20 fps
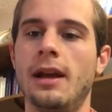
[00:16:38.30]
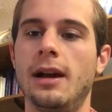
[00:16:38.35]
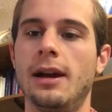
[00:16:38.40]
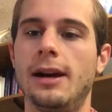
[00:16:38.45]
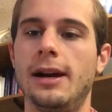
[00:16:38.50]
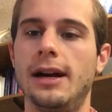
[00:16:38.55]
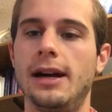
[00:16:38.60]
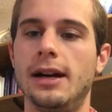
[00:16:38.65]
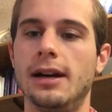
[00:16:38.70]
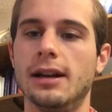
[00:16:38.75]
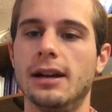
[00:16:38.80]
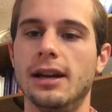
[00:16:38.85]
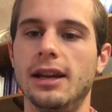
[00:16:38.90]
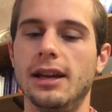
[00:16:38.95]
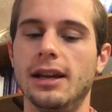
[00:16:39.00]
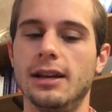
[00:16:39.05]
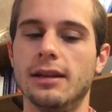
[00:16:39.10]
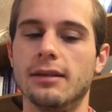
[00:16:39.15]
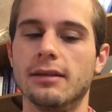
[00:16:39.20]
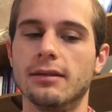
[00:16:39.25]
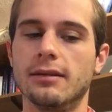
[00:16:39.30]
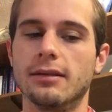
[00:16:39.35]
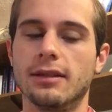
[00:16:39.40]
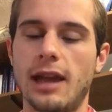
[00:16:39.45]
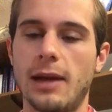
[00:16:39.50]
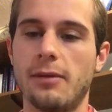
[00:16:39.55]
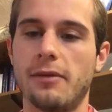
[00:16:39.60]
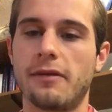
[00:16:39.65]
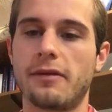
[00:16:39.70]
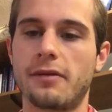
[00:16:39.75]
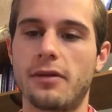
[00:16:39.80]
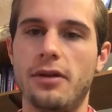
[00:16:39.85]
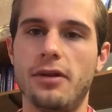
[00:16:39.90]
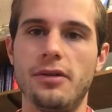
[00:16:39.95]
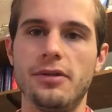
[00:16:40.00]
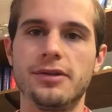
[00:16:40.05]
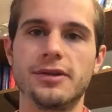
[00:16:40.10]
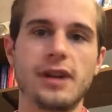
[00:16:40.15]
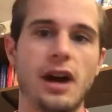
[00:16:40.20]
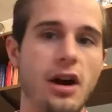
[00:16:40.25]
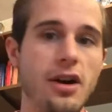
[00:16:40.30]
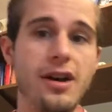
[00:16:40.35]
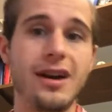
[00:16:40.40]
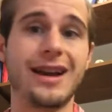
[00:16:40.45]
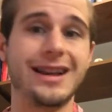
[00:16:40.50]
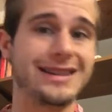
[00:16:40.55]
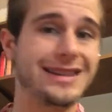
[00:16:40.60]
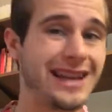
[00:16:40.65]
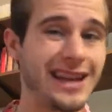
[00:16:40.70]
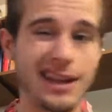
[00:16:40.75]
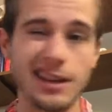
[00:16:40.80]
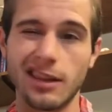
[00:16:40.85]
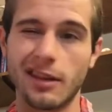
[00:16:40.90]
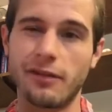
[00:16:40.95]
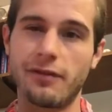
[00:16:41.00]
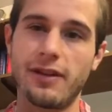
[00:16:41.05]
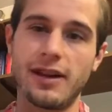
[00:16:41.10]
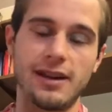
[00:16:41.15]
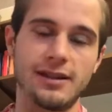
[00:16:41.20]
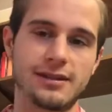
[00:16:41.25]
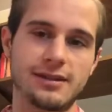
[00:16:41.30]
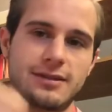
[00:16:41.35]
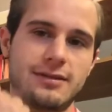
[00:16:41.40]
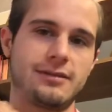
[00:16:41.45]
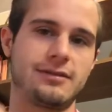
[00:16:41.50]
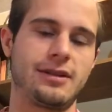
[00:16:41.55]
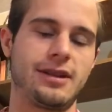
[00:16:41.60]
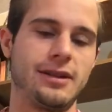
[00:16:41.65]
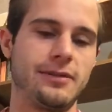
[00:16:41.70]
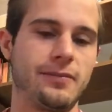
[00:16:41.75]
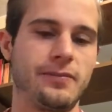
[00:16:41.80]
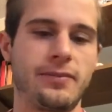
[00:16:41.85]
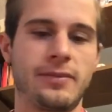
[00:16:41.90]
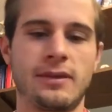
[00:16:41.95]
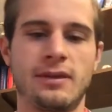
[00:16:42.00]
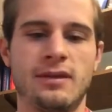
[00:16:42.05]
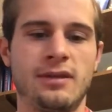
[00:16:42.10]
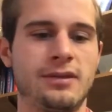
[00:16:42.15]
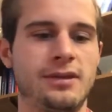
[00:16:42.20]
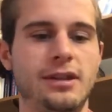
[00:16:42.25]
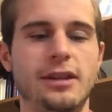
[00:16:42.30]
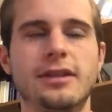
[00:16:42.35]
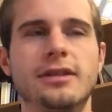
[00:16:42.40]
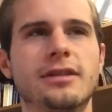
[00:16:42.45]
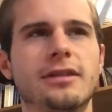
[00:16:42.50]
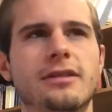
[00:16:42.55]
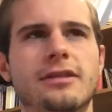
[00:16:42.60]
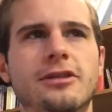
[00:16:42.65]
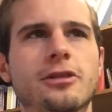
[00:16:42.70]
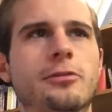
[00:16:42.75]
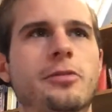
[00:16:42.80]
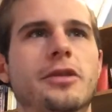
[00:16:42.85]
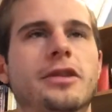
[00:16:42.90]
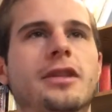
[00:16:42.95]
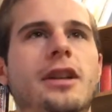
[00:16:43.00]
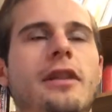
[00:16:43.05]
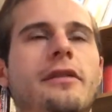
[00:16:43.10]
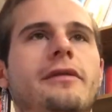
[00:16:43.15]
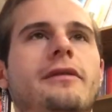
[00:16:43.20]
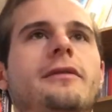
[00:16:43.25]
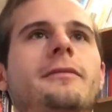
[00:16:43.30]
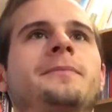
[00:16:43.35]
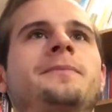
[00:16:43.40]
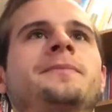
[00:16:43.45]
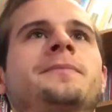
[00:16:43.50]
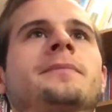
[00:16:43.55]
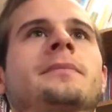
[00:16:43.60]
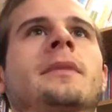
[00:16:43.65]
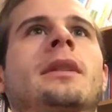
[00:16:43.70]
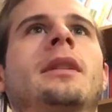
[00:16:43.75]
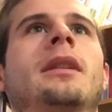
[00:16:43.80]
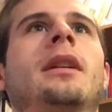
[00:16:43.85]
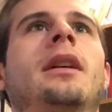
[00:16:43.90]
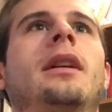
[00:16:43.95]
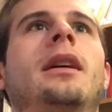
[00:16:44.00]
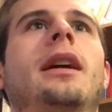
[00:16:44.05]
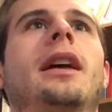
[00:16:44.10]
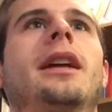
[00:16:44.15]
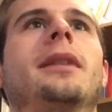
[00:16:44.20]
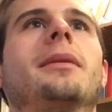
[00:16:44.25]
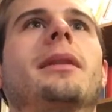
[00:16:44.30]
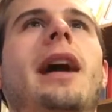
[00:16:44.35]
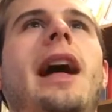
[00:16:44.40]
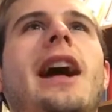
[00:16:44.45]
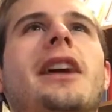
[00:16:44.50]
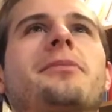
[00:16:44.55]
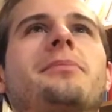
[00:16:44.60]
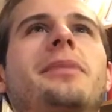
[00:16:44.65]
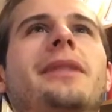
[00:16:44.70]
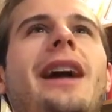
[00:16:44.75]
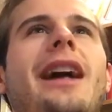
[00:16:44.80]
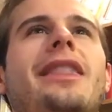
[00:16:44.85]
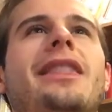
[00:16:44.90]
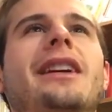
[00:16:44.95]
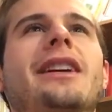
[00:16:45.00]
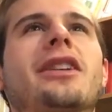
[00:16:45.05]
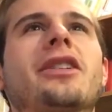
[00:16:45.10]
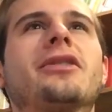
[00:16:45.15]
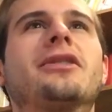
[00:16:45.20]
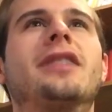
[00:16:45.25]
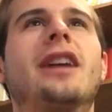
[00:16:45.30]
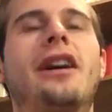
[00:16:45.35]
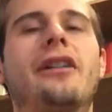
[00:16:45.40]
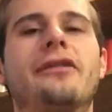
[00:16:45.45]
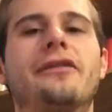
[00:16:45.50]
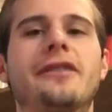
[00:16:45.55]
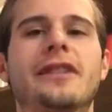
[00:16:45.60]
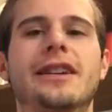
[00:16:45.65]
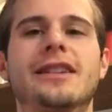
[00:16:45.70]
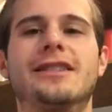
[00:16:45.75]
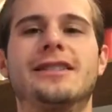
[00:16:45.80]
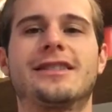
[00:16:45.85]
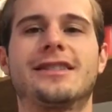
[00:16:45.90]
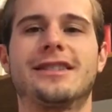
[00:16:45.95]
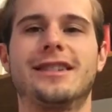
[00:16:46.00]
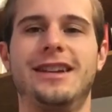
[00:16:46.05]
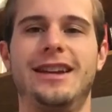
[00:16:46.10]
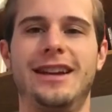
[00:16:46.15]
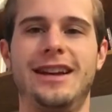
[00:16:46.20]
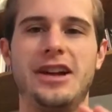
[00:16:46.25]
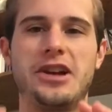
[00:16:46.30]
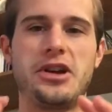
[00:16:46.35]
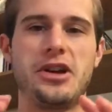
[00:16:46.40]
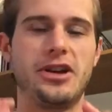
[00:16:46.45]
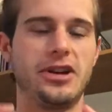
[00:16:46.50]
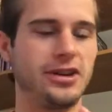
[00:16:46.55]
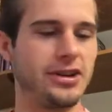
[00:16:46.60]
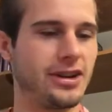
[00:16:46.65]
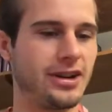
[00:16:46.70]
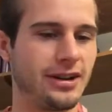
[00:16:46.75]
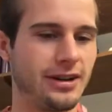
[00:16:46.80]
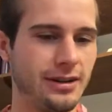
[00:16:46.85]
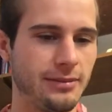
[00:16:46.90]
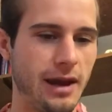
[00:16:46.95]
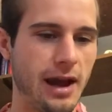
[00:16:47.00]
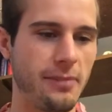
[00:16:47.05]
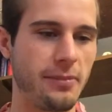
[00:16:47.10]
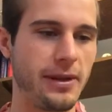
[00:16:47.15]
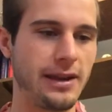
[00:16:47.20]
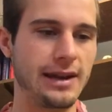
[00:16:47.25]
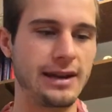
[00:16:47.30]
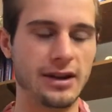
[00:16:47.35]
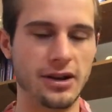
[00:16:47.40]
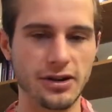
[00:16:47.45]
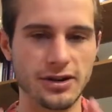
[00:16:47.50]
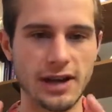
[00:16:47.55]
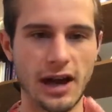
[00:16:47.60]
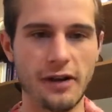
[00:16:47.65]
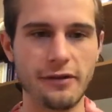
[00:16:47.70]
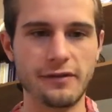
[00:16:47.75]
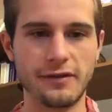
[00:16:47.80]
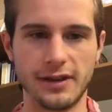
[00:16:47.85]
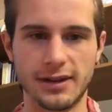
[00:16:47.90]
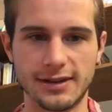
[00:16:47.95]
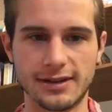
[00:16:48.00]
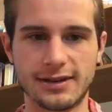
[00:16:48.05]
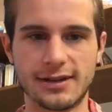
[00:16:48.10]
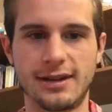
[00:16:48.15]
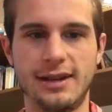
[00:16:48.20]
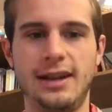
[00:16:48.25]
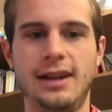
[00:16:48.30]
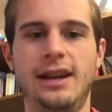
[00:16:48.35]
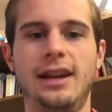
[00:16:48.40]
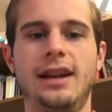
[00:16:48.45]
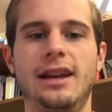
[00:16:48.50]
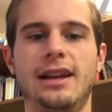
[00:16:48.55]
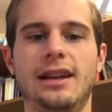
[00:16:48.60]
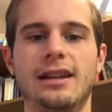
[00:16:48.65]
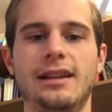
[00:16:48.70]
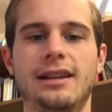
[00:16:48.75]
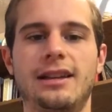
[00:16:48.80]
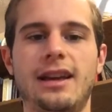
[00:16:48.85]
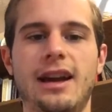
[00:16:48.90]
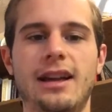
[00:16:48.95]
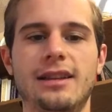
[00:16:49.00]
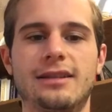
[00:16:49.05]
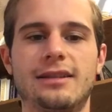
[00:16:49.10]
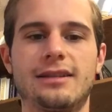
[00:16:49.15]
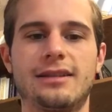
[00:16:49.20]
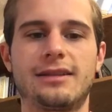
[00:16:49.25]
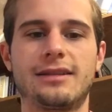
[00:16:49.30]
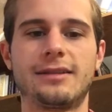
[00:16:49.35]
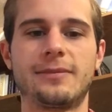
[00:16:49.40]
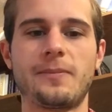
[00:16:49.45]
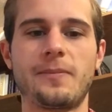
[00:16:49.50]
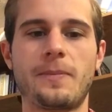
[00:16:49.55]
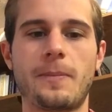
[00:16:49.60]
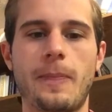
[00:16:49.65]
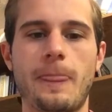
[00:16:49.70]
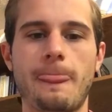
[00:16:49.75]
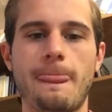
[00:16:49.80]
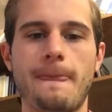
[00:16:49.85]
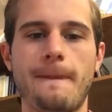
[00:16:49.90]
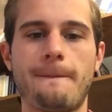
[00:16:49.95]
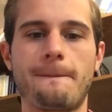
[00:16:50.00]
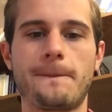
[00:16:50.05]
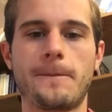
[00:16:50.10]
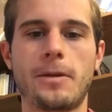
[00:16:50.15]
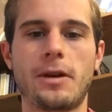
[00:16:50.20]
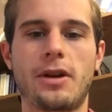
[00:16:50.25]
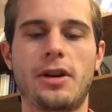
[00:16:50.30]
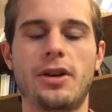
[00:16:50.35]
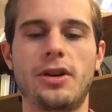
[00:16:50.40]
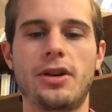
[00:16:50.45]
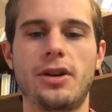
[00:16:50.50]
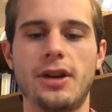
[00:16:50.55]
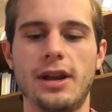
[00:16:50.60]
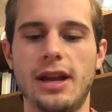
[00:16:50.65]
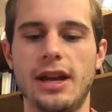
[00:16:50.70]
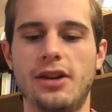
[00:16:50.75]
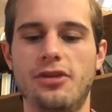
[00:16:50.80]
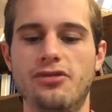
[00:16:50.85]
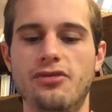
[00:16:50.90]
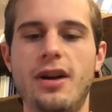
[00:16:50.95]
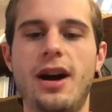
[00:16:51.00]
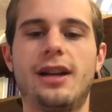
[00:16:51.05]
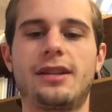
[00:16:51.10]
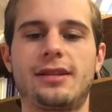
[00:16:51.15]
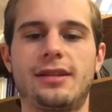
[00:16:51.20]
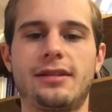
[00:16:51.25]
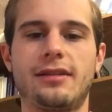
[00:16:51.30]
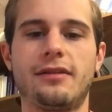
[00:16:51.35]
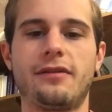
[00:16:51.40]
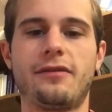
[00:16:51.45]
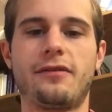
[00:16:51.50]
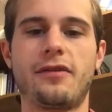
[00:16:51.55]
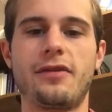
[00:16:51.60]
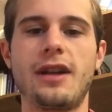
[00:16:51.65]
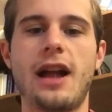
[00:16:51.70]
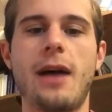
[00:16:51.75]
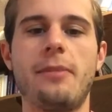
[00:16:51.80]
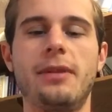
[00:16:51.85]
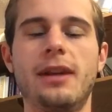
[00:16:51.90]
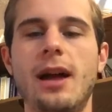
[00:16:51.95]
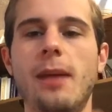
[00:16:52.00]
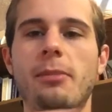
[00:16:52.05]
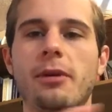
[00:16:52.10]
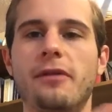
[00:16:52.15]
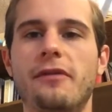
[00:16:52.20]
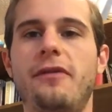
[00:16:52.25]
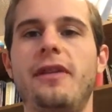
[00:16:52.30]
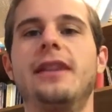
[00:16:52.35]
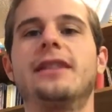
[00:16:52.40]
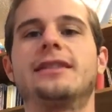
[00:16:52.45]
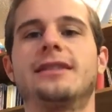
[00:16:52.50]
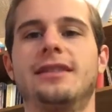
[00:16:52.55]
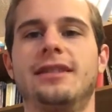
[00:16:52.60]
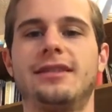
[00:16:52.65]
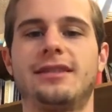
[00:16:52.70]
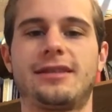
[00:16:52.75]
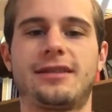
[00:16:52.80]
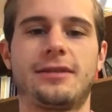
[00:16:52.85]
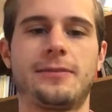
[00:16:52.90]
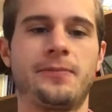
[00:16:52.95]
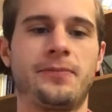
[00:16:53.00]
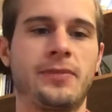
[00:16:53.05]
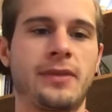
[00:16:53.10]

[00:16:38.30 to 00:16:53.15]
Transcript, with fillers: uh, in Game of Thrones, Arya gets hit in the face, right? She's super tough, and act, but I think her toughness, her, in my opinion, her toughness gets her in a rut for not becoming faceless